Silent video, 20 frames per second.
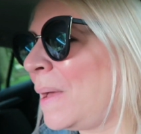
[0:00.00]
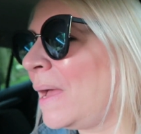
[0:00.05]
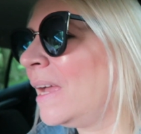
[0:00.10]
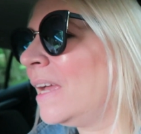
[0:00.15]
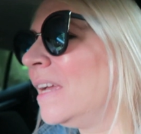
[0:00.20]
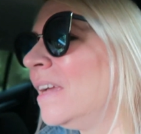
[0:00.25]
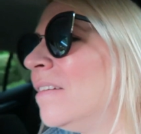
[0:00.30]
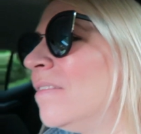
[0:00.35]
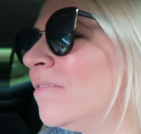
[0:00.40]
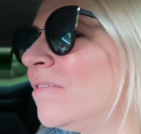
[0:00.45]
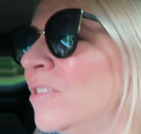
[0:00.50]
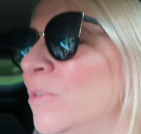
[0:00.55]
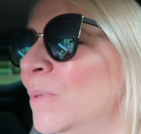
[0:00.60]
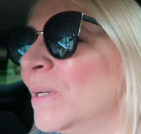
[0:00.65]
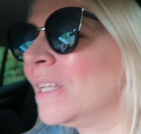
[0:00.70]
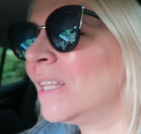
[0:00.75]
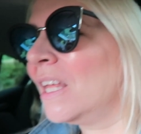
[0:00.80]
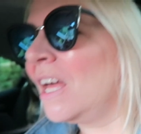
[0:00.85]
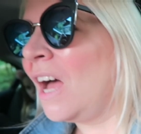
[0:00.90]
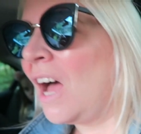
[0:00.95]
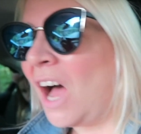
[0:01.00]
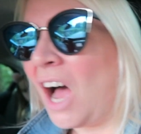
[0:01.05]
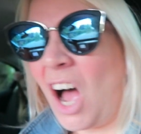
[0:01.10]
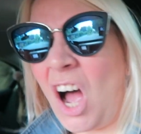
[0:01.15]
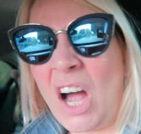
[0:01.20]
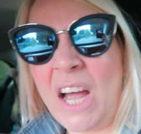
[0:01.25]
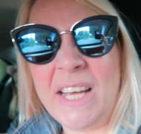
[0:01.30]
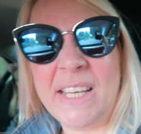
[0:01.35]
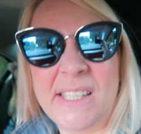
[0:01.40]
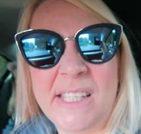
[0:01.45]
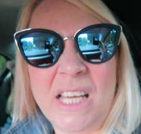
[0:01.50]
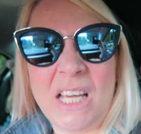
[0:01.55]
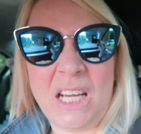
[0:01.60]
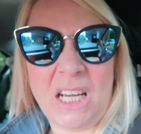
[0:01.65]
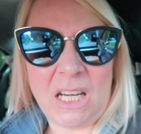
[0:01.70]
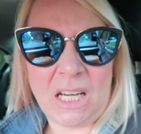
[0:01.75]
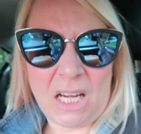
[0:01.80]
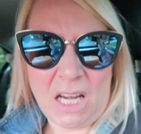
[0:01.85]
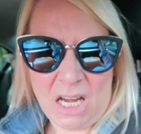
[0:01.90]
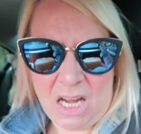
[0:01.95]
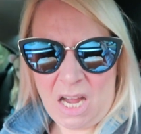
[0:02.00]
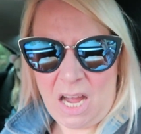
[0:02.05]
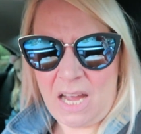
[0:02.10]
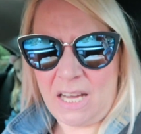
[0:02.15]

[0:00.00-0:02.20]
paved and with icing.